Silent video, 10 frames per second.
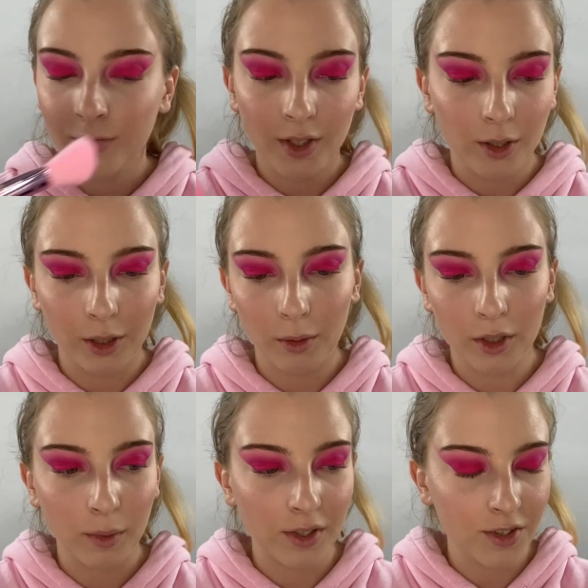I only want it
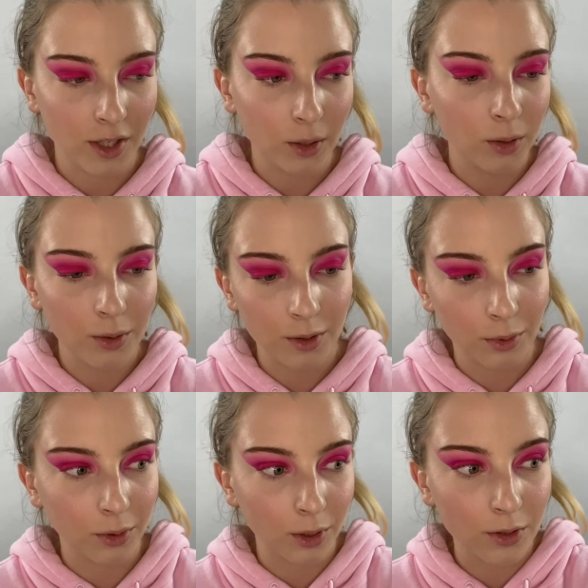to be subtle, so I'm
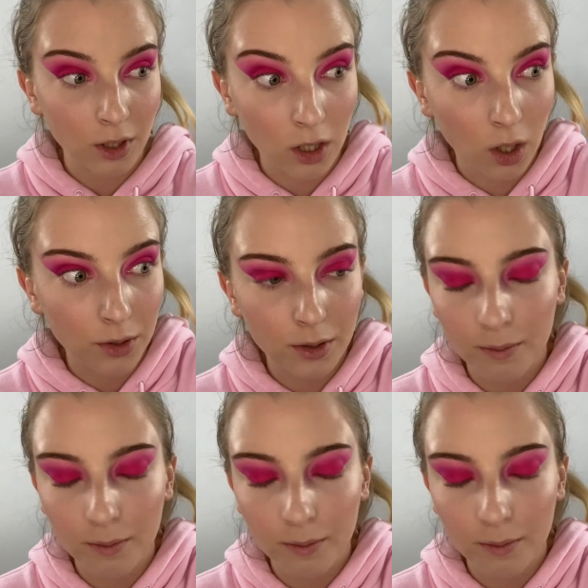not going to use a lot.